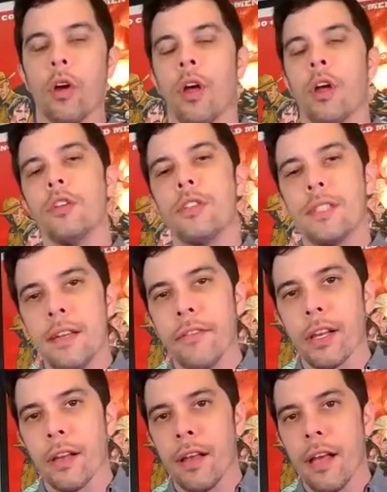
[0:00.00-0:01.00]

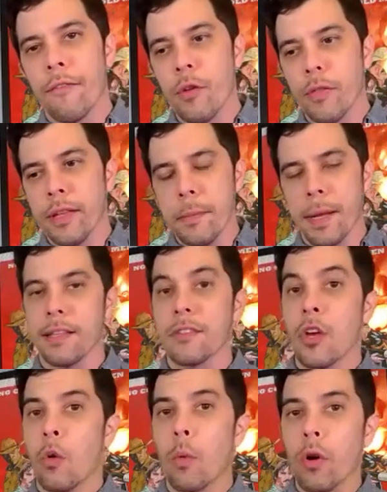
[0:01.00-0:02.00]
Steven, if you think about this,
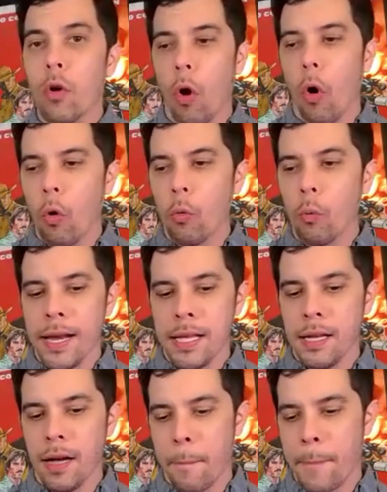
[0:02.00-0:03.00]
we're
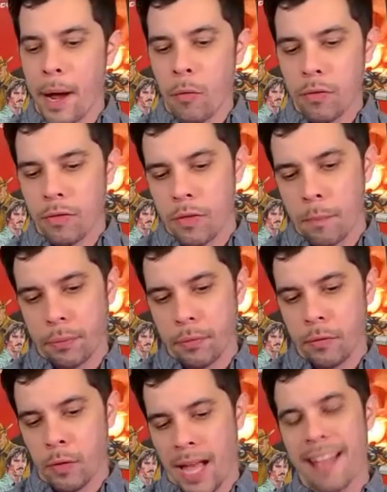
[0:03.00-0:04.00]
already
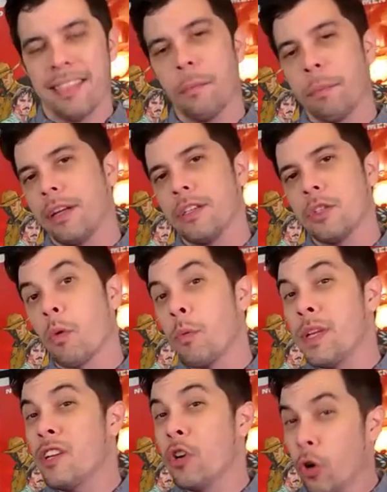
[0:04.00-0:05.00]
at the place where
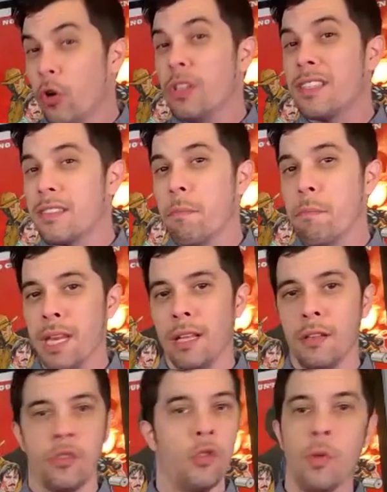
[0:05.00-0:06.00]
we could submit
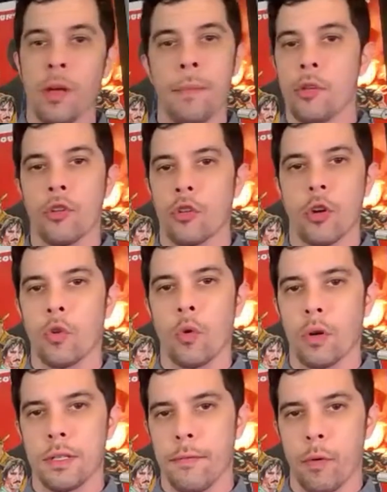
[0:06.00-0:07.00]
it to Image or Dark
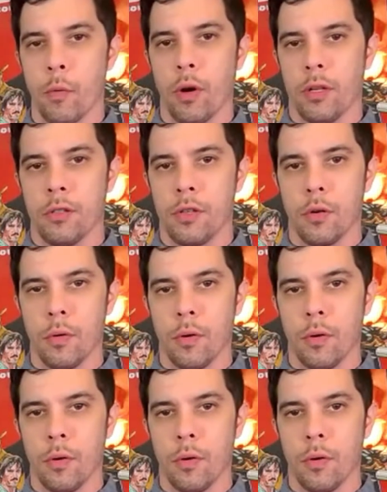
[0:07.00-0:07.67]
Horse if we wanted to.